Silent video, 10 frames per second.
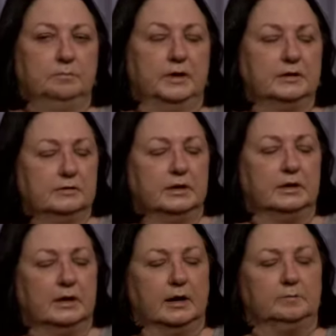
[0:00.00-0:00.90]
But
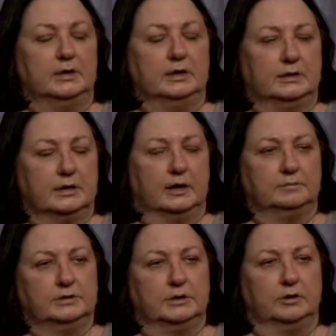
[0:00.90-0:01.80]
think how many
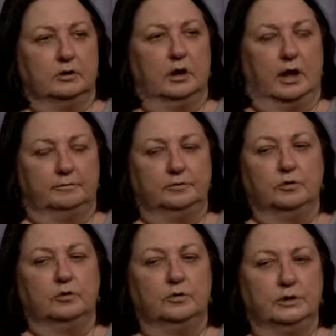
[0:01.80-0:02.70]
times in your life
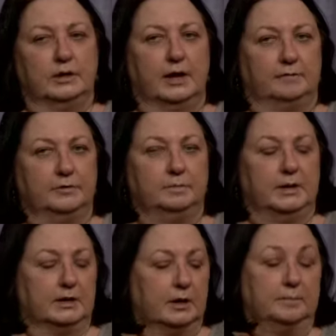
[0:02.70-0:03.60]
you're going to have to
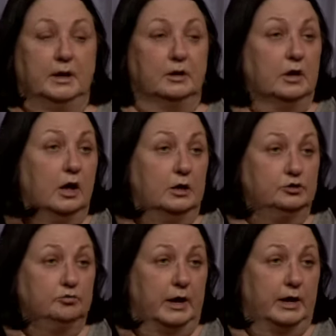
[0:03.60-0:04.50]
pick up a
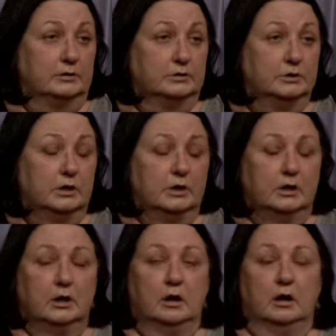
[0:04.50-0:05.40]
contract,
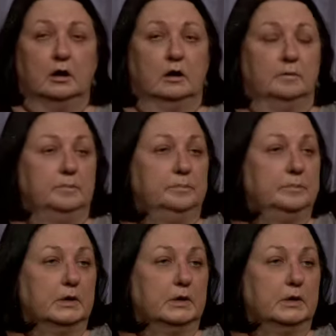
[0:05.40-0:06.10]
um,